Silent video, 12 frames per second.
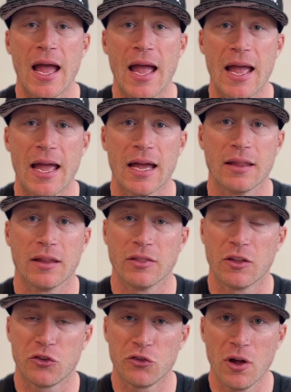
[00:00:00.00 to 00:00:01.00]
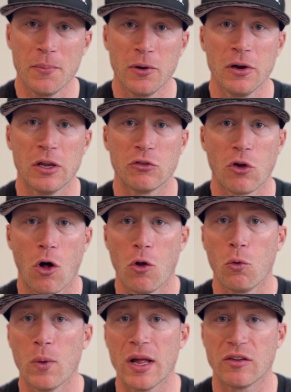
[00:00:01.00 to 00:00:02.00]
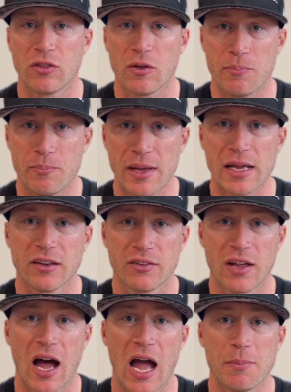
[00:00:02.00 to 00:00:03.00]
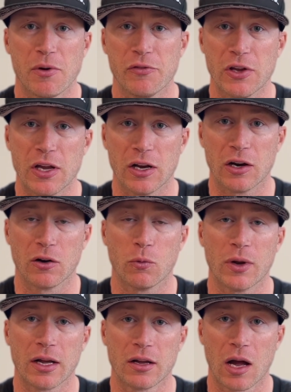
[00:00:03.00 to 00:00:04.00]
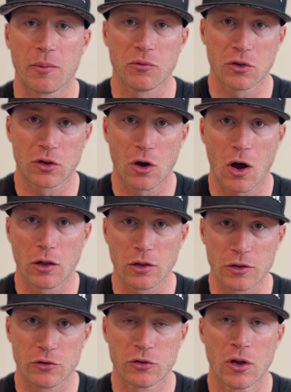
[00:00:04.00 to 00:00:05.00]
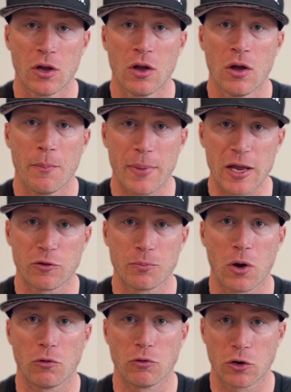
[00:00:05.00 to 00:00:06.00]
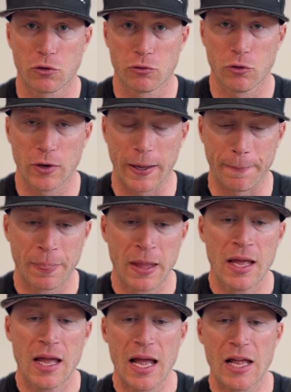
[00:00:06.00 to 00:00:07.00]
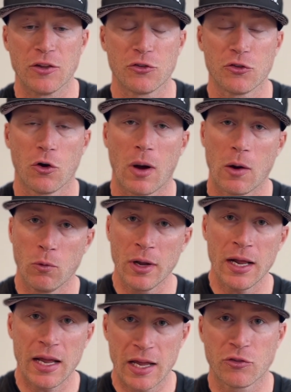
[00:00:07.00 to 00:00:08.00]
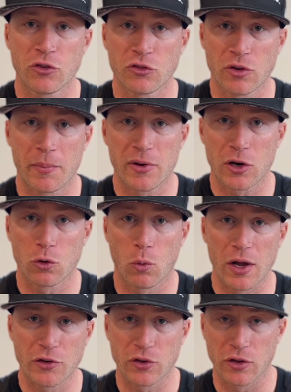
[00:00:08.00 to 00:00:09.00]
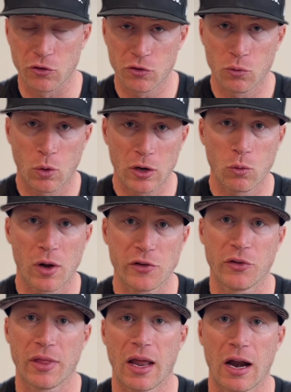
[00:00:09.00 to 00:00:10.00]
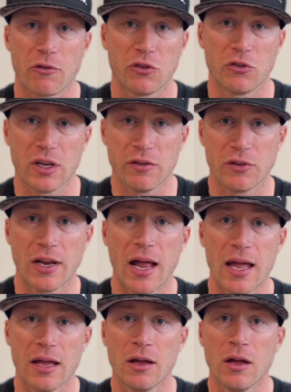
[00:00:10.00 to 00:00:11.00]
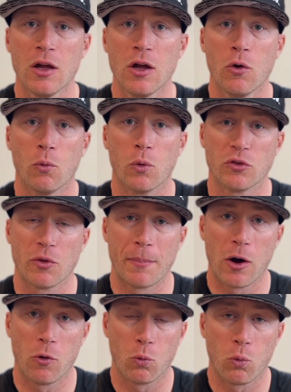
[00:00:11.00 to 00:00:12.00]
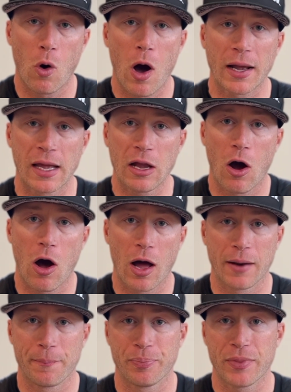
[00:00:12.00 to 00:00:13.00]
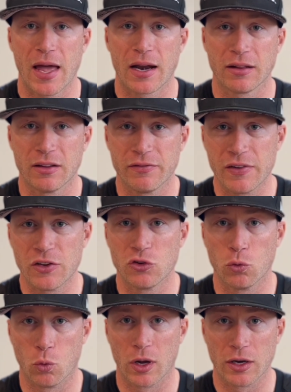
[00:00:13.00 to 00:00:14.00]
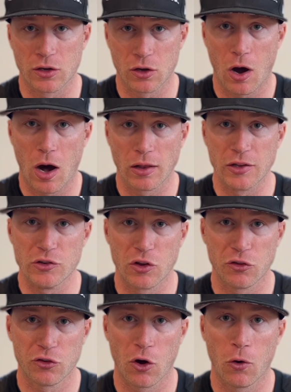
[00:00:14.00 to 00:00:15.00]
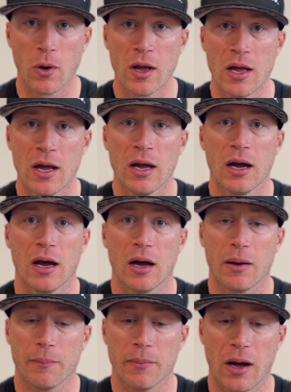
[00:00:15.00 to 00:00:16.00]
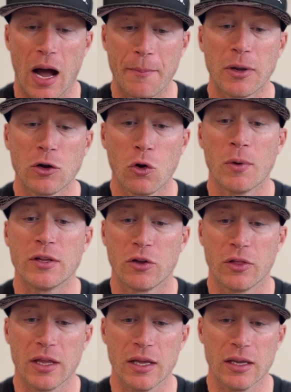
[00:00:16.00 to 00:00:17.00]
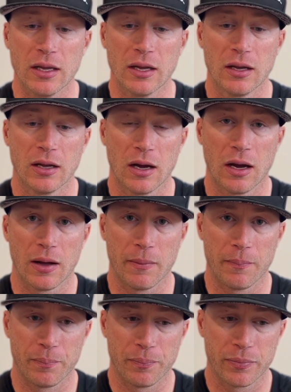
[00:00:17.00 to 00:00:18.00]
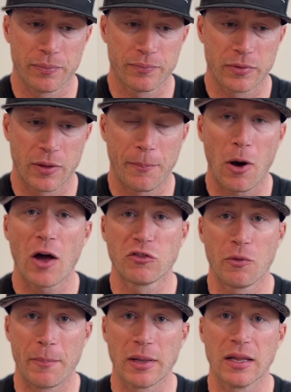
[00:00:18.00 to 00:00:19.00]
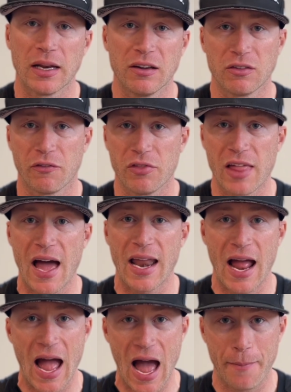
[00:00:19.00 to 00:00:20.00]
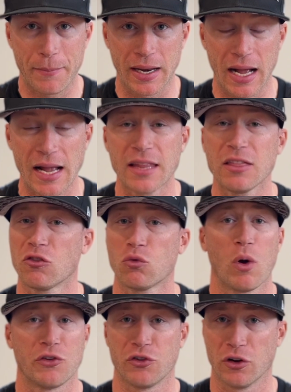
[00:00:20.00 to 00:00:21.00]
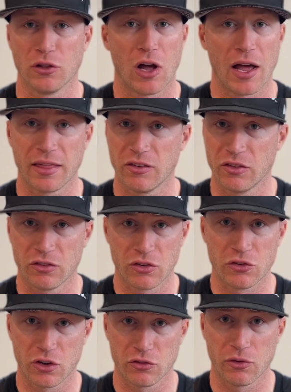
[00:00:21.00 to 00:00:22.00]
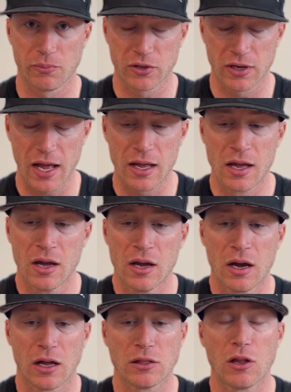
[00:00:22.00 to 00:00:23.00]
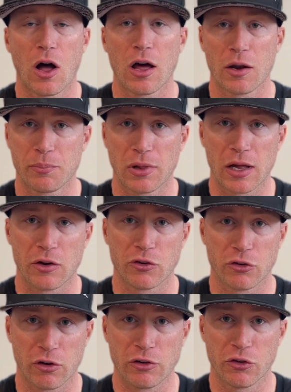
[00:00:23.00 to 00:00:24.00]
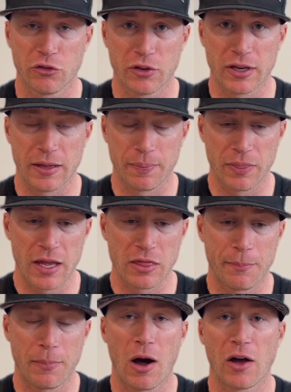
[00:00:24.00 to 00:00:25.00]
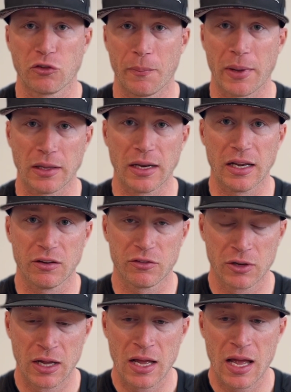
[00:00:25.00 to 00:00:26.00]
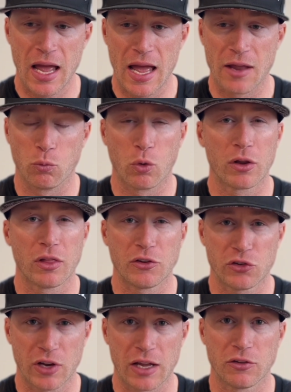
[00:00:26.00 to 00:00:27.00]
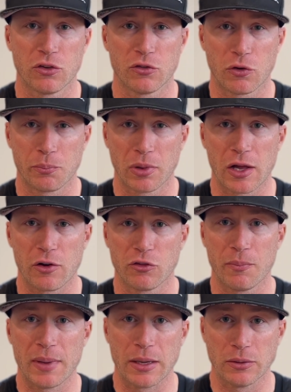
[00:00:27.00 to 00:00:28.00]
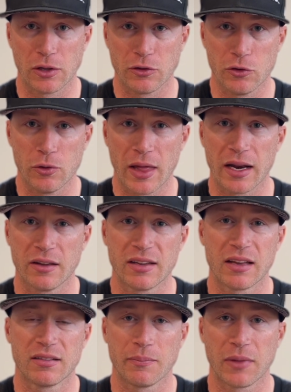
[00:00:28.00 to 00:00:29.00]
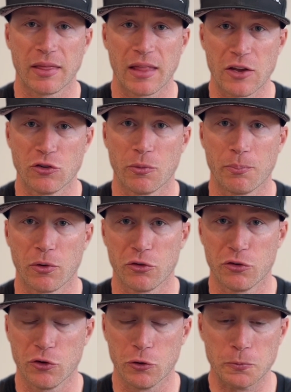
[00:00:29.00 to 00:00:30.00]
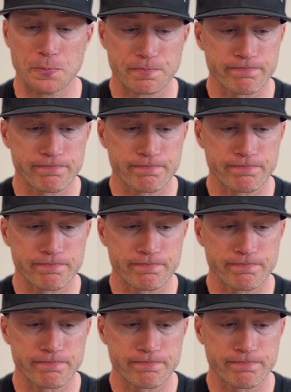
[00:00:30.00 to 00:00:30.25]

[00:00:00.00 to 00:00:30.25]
And the summer is always the biggest time of year when it comes to college baseball recruiting. And so I want to answer some of your questions. One question that I received today was about walking on at a Division I college. And so I'm going to go into the possibilities of that happening. I get this question a lot. This isn't just from today. A lot of players are interested in the possibilities and what are the chances for players to be able to do that? Is that something they should pursue?